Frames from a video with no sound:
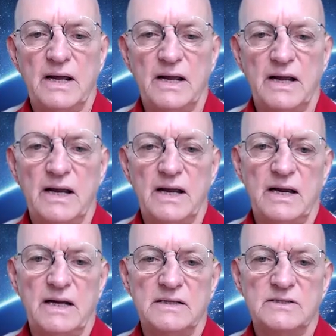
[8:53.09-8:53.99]

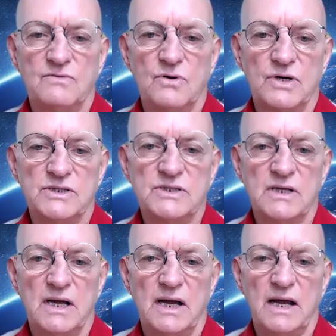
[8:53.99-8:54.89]
is, of course,
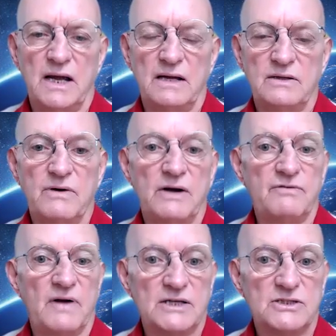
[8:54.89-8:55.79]
the great
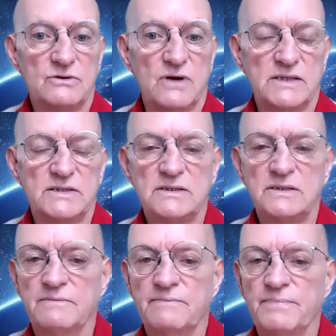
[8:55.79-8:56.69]
financial crisis.